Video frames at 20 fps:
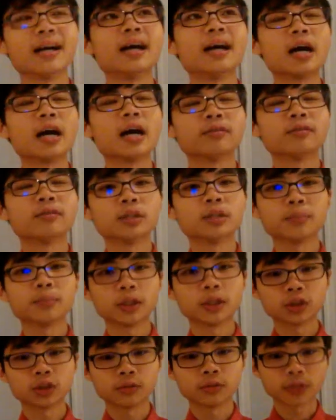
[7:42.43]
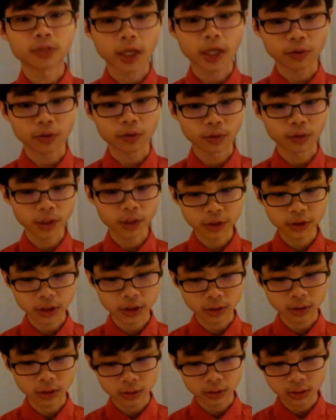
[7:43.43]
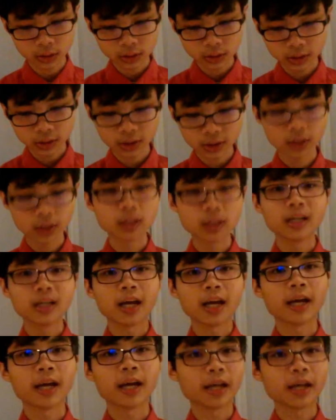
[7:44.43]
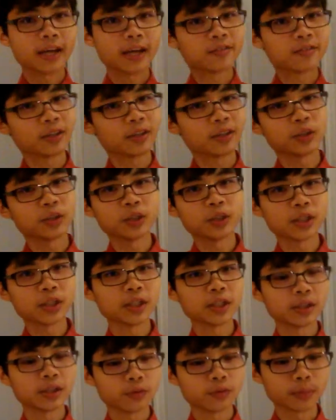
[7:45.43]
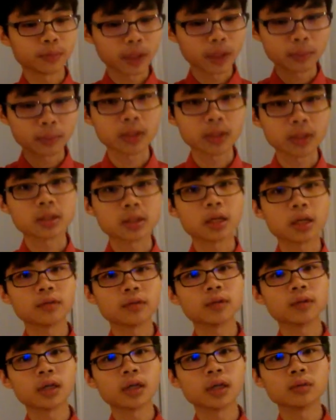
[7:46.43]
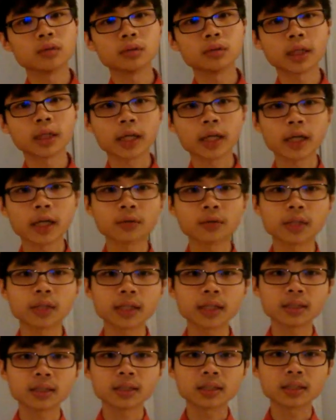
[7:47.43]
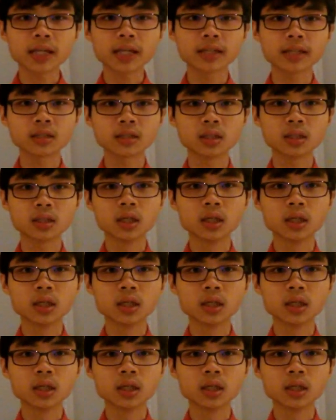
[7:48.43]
After a bunch of calculations, I have finally remind myself how would I calculate that.